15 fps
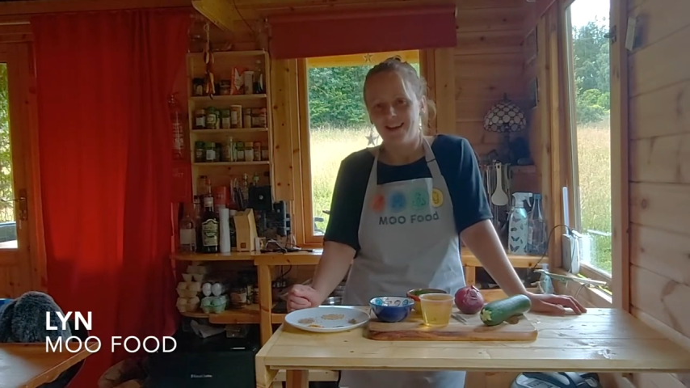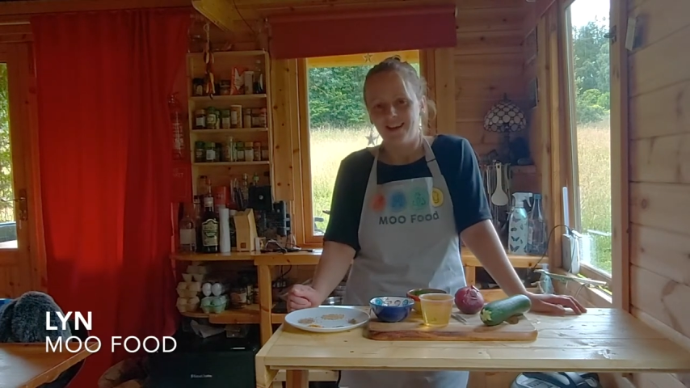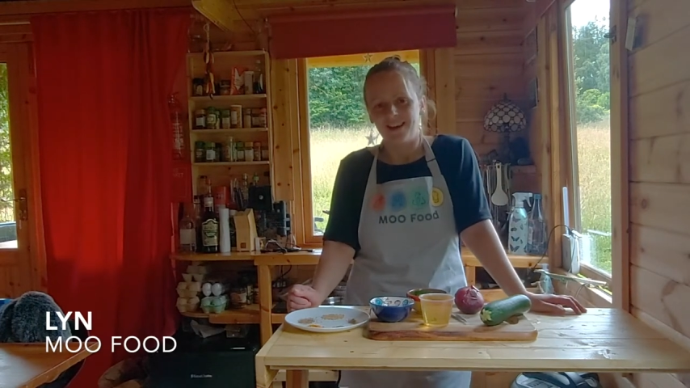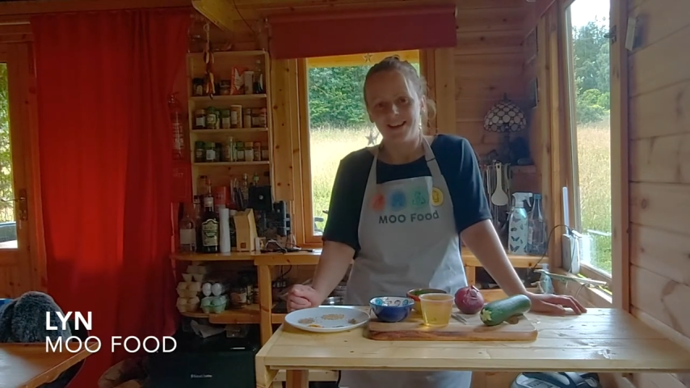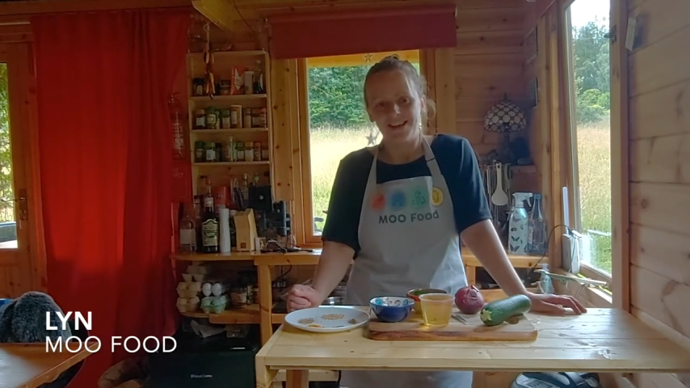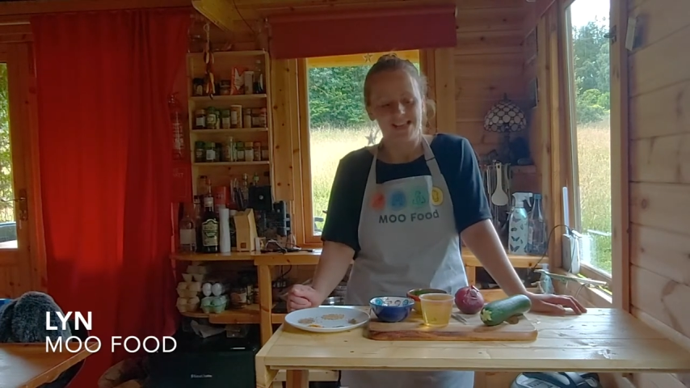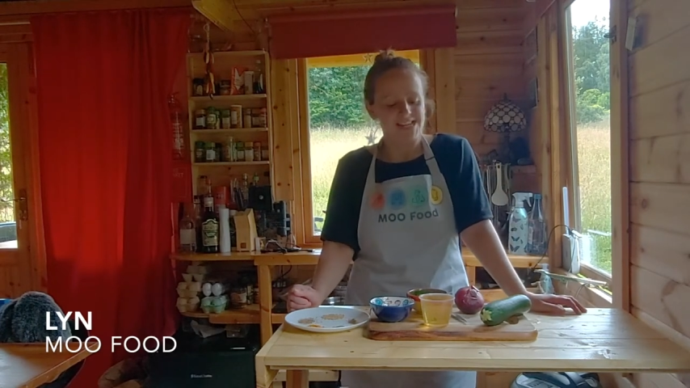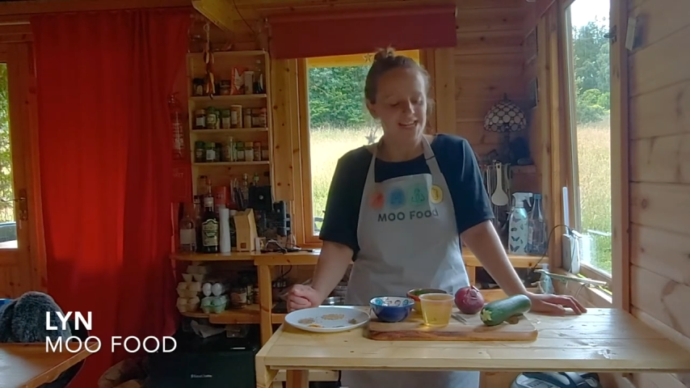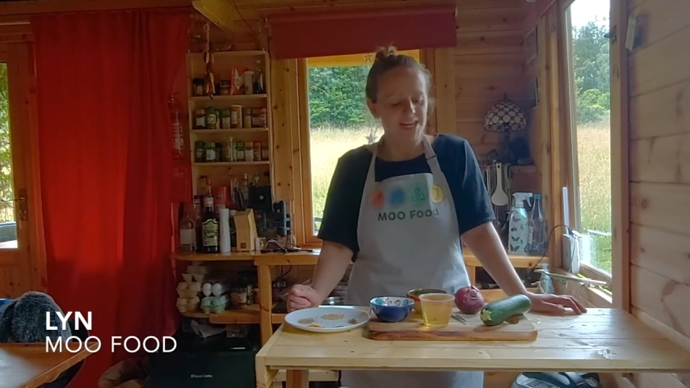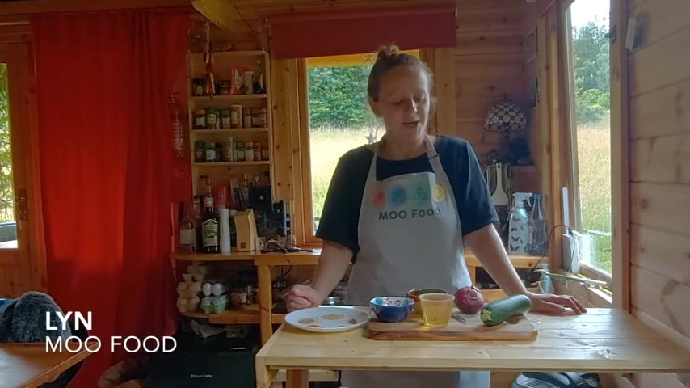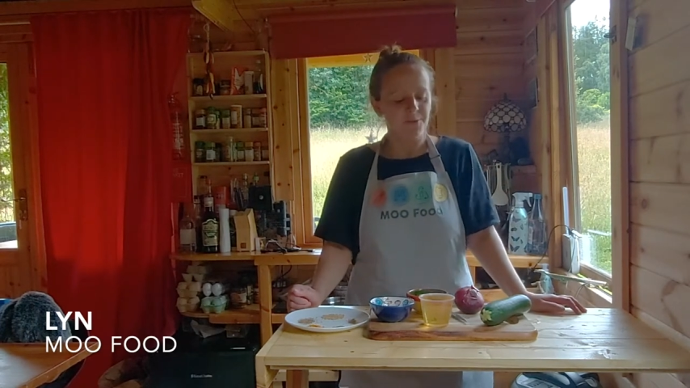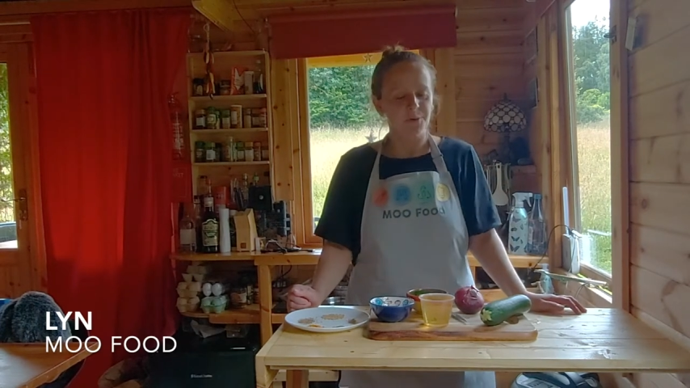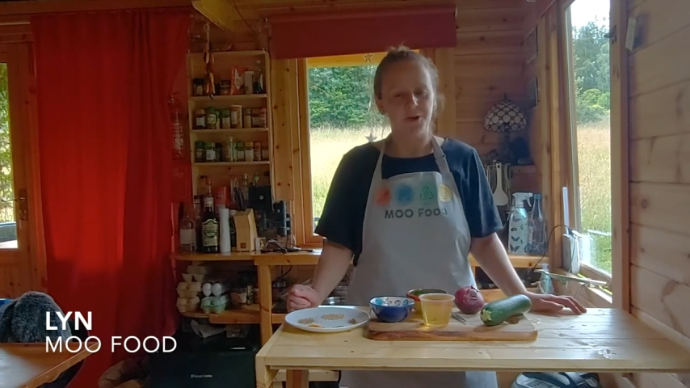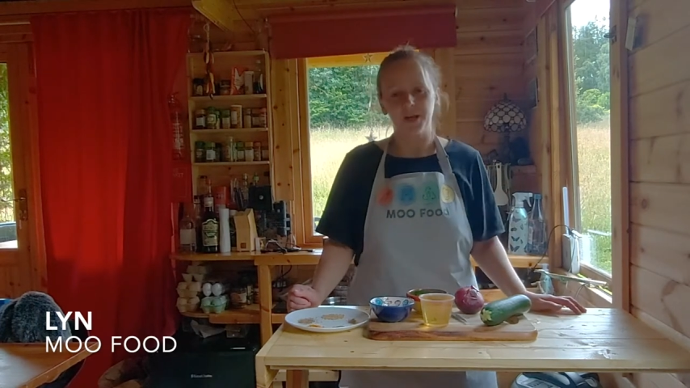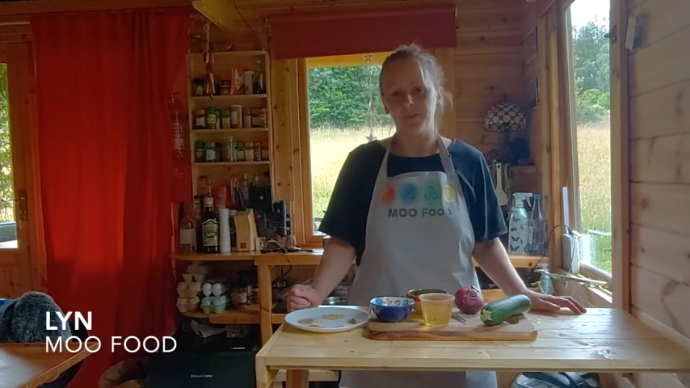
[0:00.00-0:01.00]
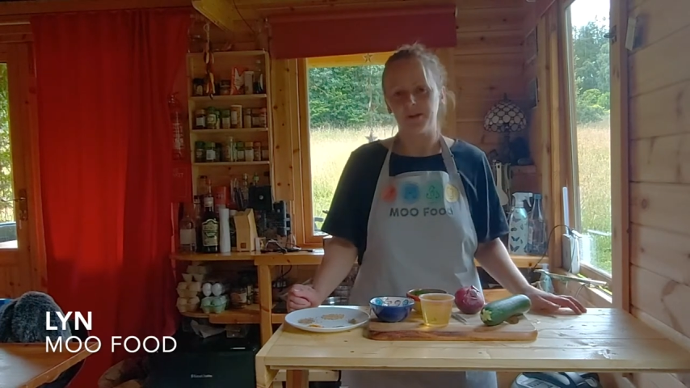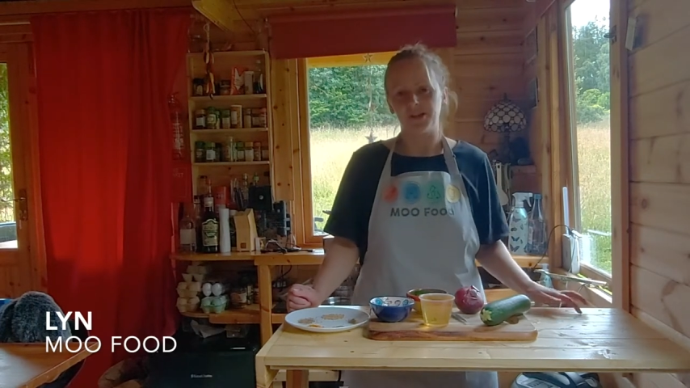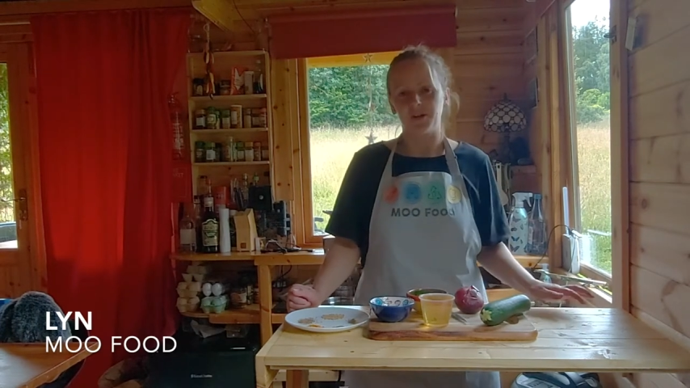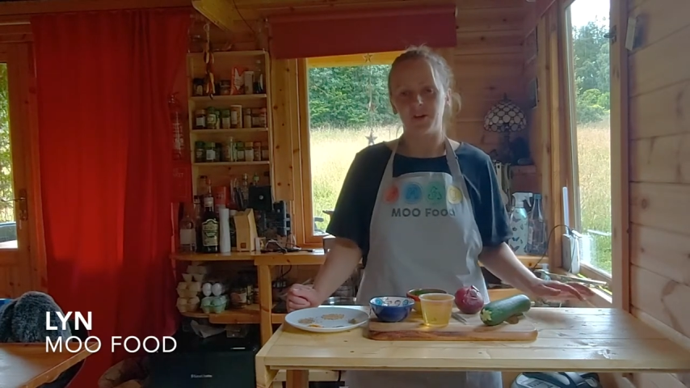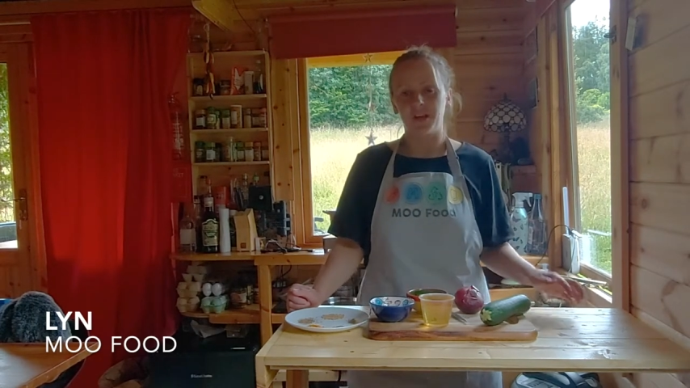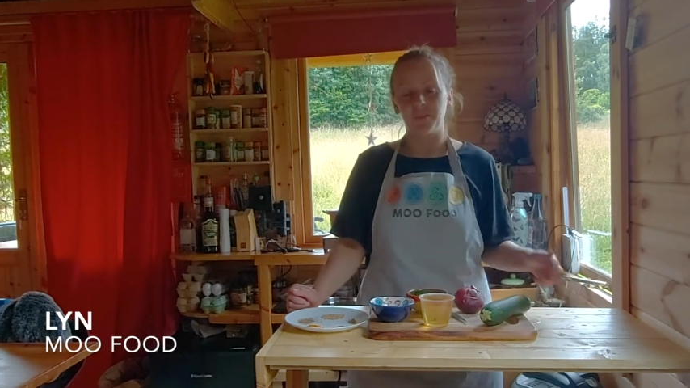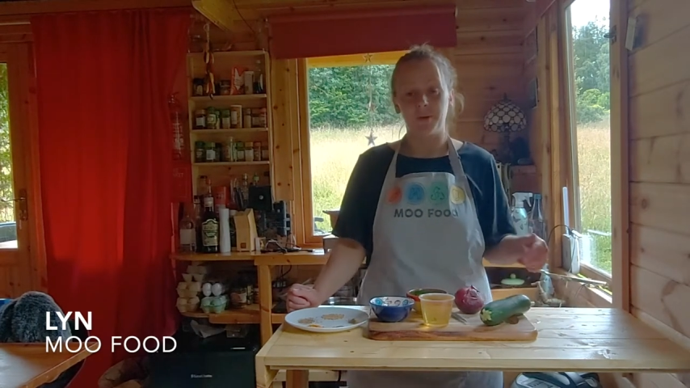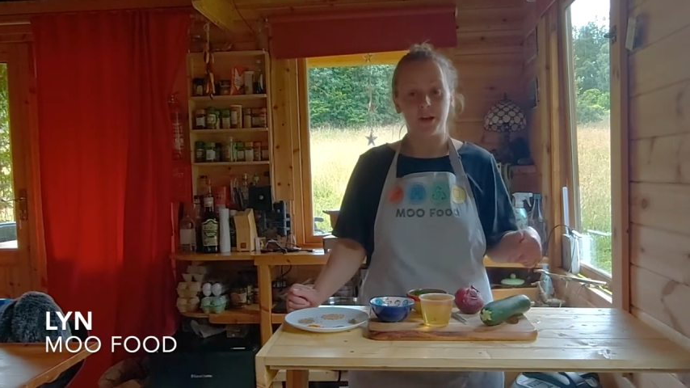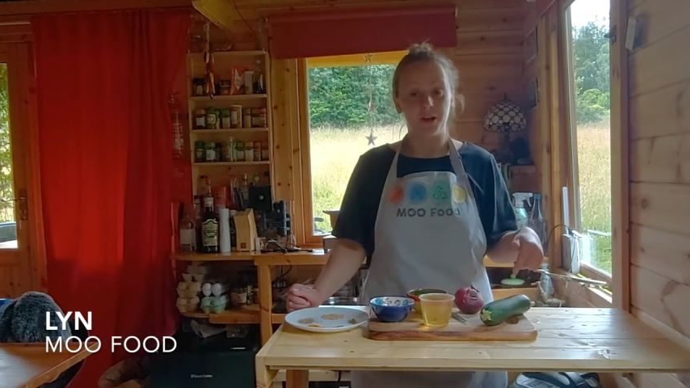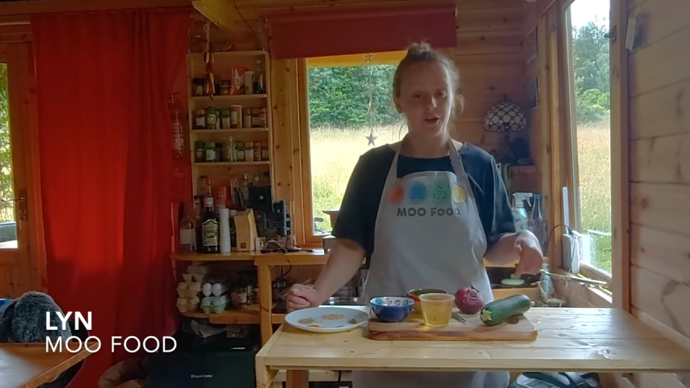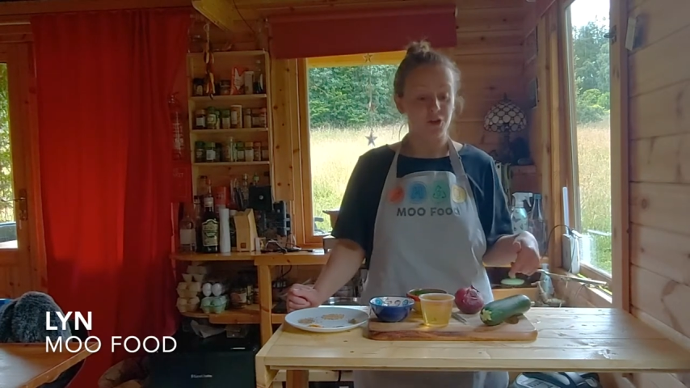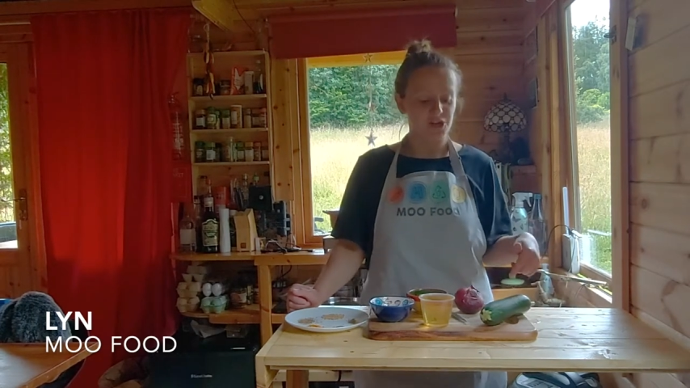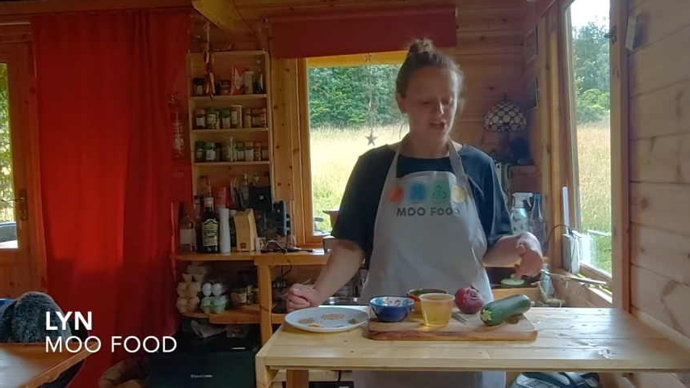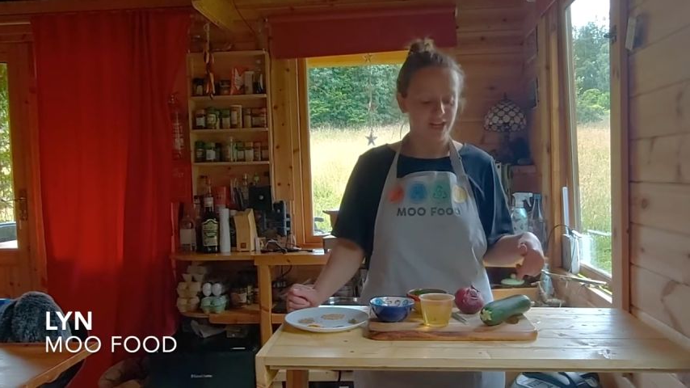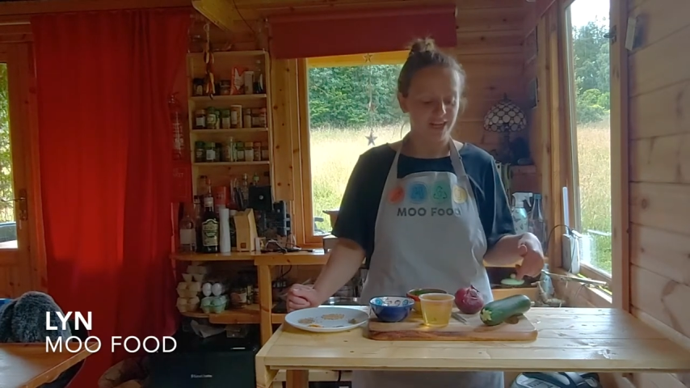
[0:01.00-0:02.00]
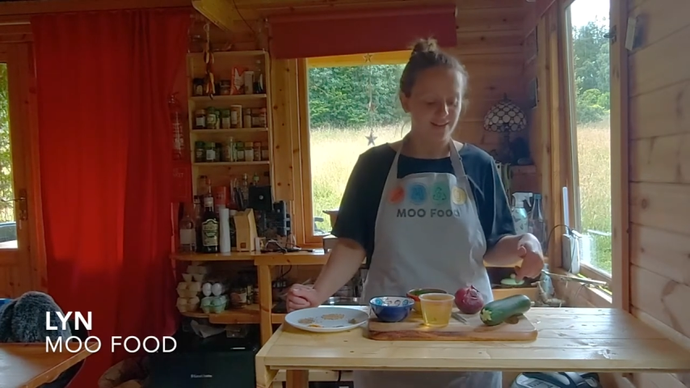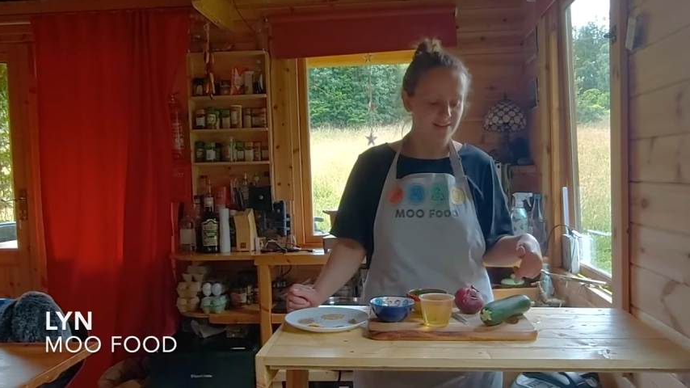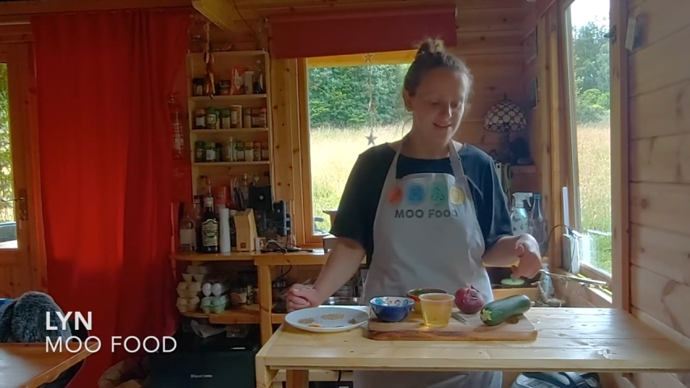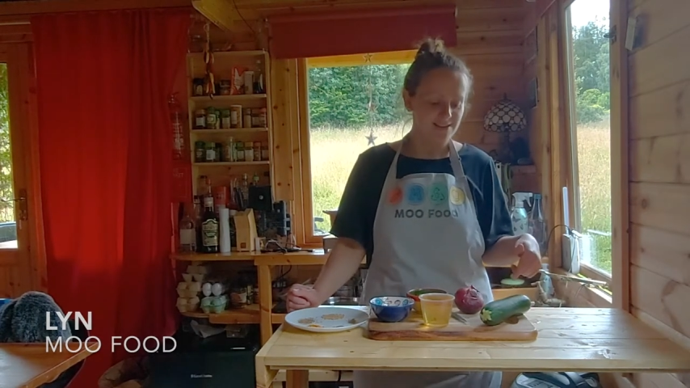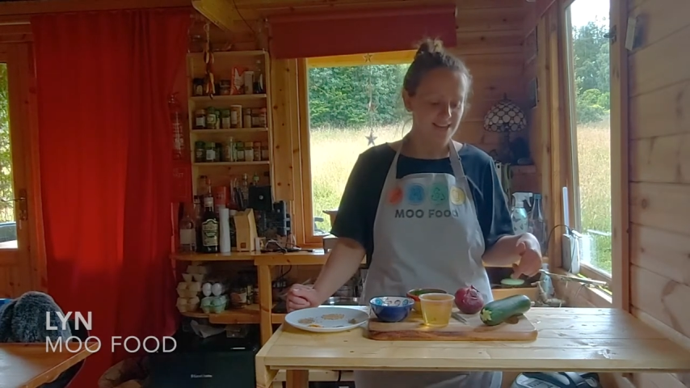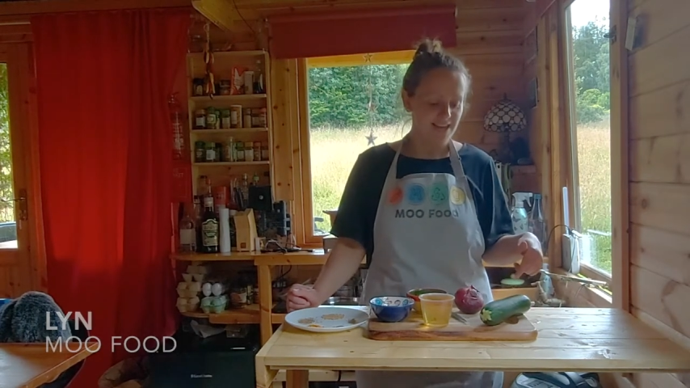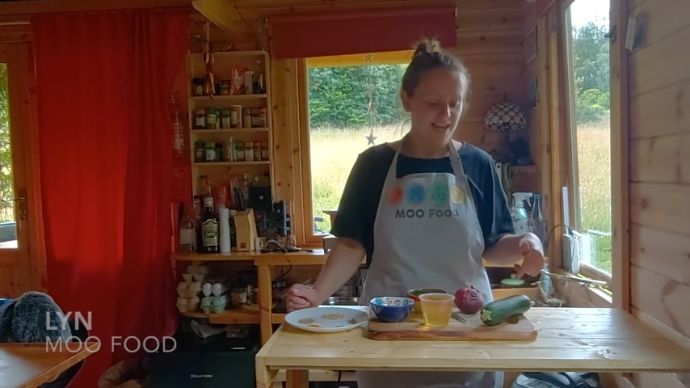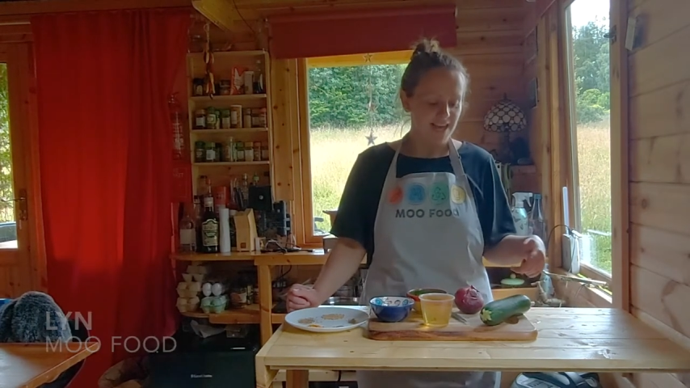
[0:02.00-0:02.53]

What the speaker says: and today we're going to be talking about courgettes.